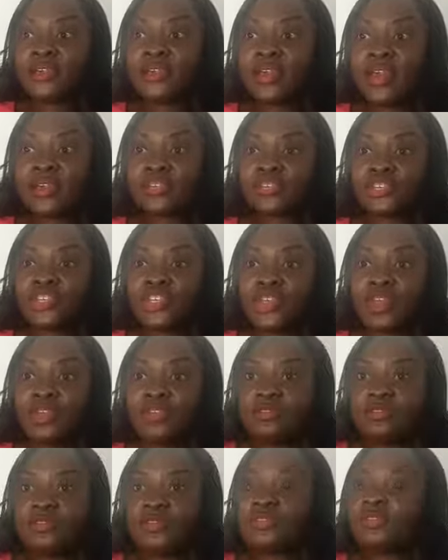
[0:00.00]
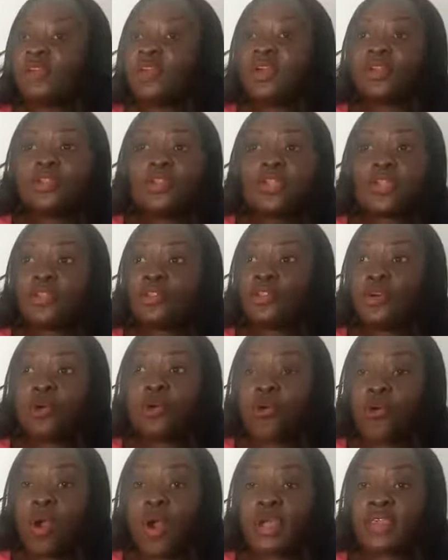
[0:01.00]
has changed. They cannot
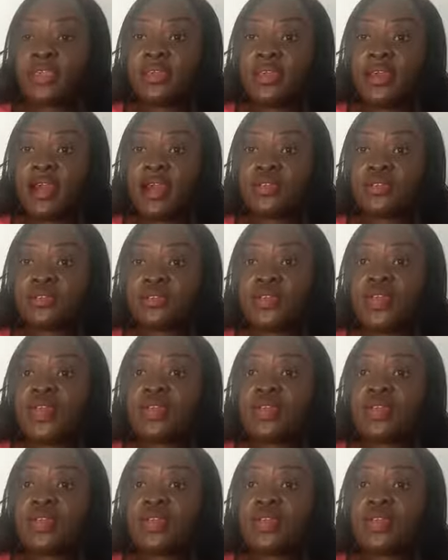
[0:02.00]
work it out.